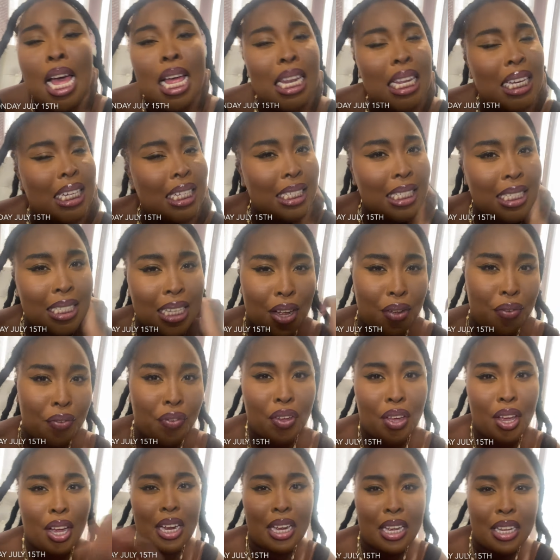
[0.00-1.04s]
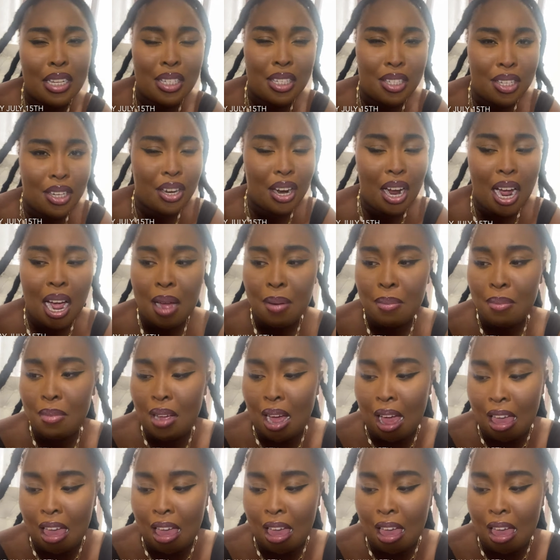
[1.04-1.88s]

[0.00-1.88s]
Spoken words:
like a self-care Instagram.